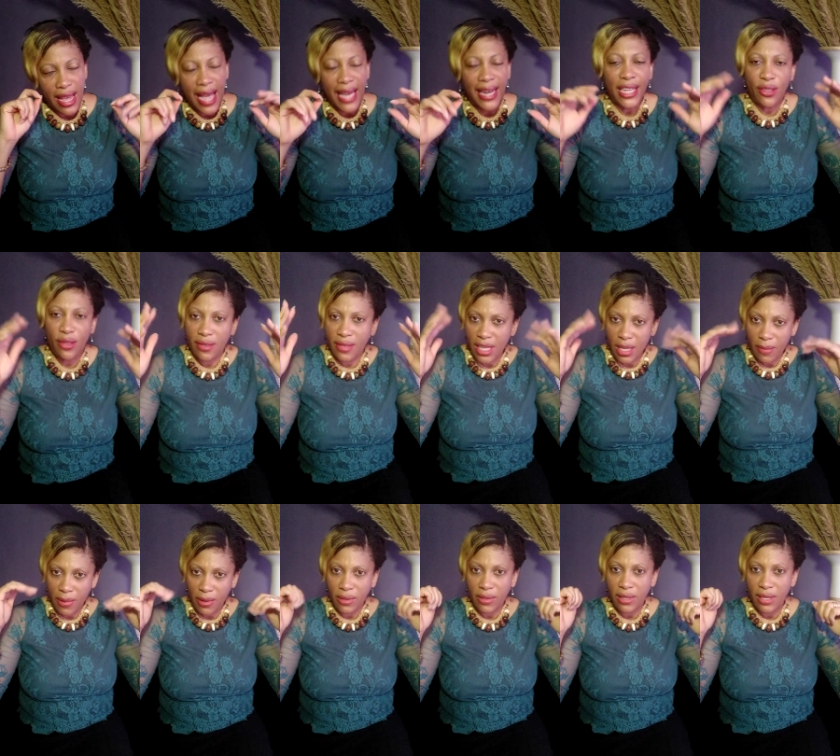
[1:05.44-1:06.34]
I like to think
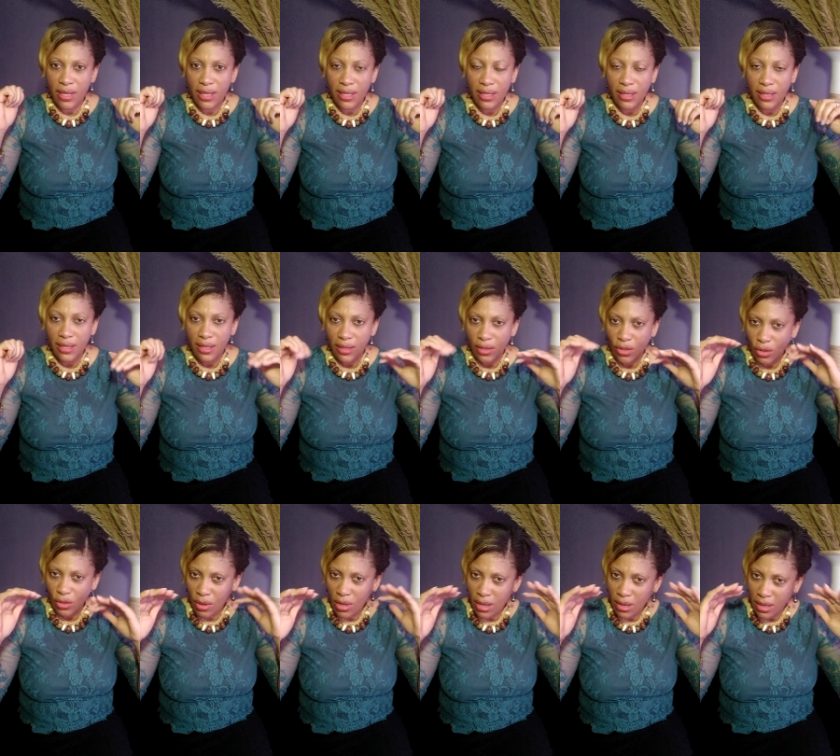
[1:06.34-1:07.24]
about things.
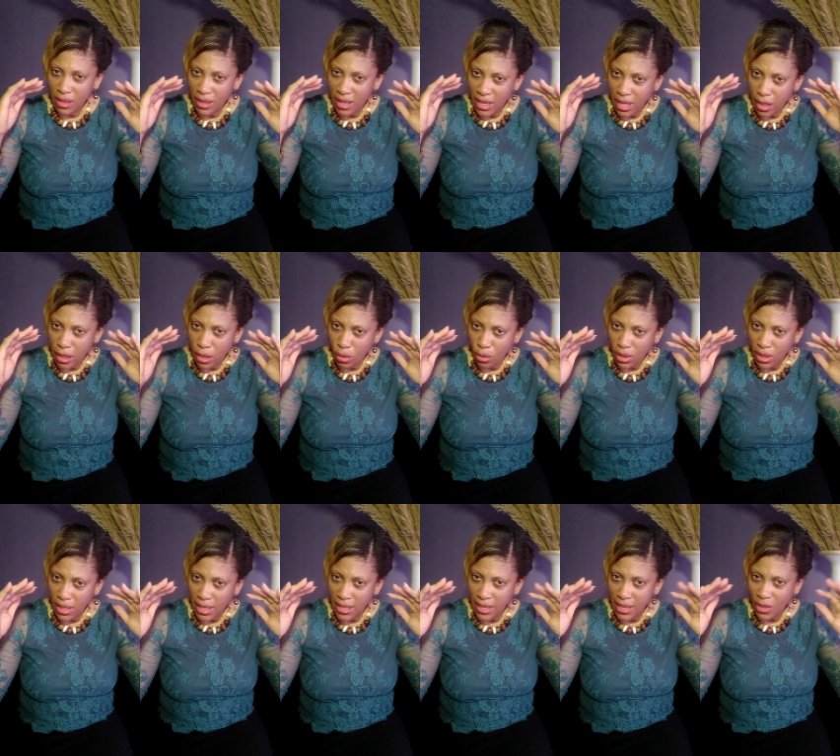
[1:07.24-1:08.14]
So like a
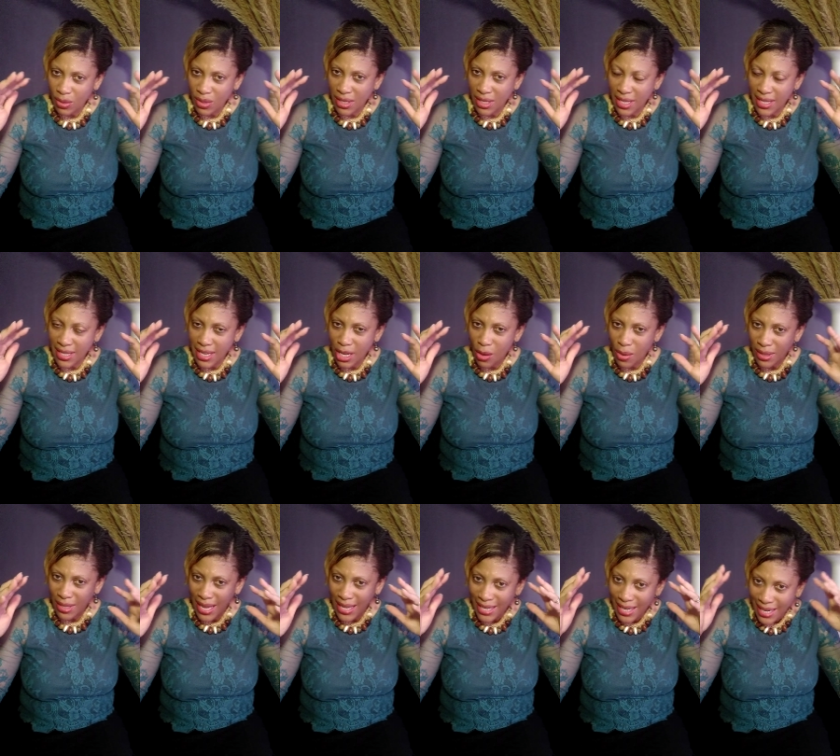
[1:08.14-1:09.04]
thought leader, you sit down
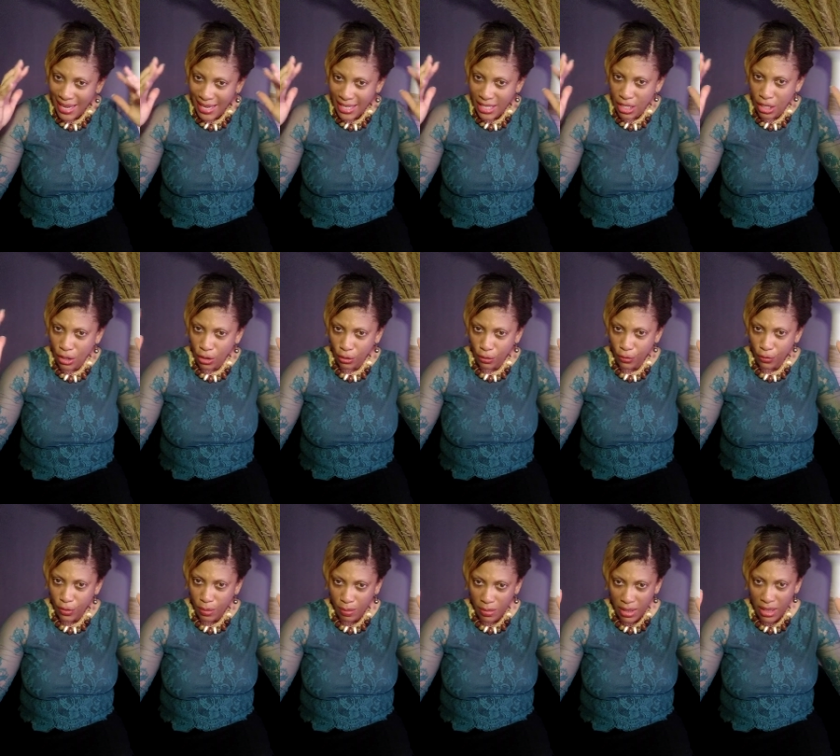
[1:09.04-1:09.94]
and analyze
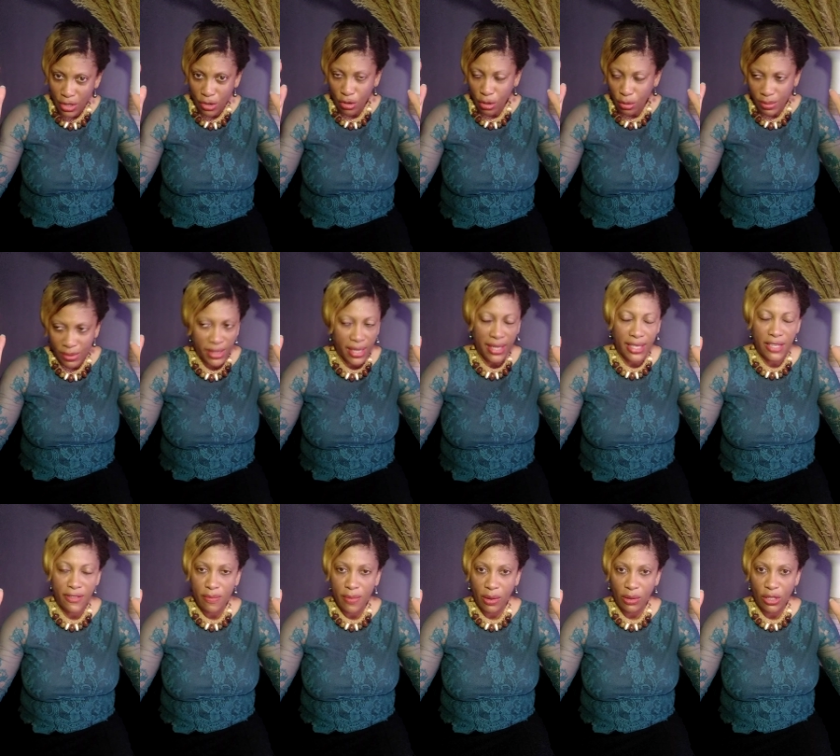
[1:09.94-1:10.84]
stuff and you're
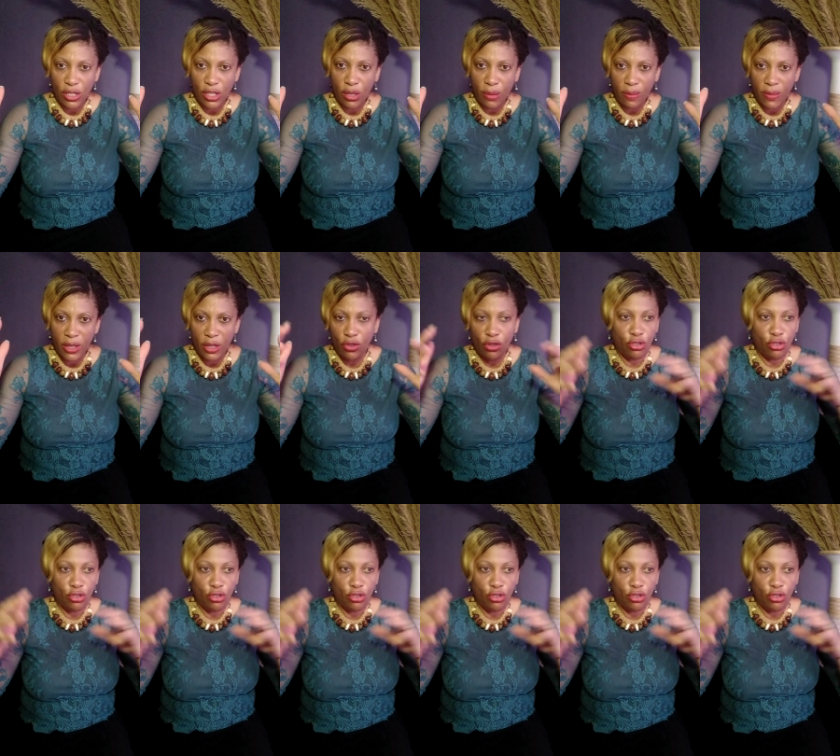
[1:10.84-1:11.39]
objective about something.